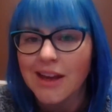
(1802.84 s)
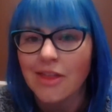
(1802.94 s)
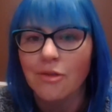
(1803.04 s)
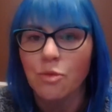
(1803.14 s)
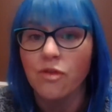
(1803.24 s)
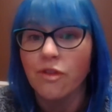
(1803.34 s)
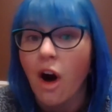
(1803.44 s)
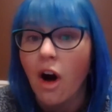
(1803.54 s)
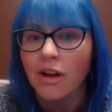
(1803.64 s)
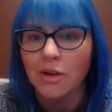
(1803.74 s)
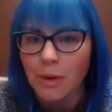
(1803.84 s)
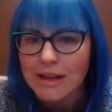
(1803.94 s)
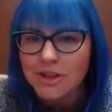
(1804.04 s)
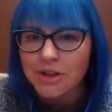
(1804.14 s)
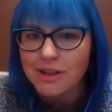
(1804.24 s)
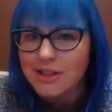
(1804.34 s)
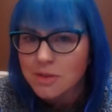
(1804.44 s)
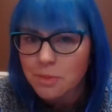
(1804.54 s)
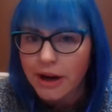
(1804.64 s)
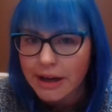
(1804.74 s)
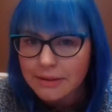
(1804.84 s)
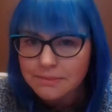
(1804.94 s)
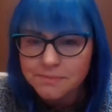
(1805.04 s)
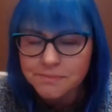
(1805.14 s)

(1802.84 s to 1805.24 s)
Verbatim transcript: in the fall and winter and spring